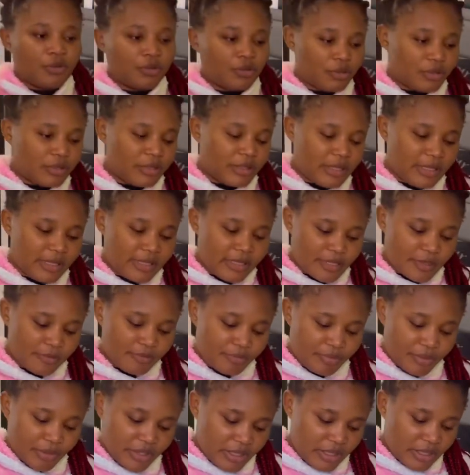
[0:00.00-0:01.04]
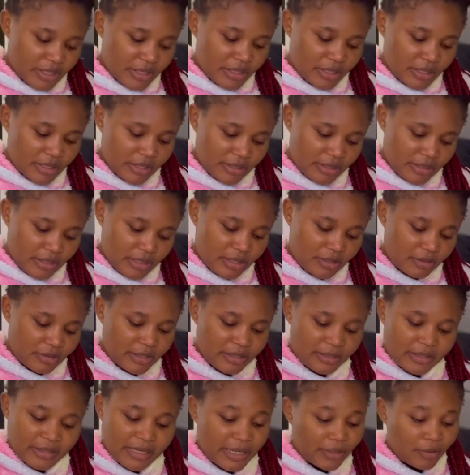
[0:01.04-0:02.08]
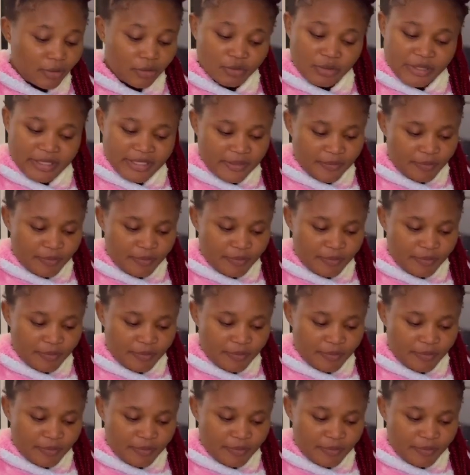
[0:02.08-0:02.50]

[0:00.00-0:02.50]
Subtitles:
not this big. They are not this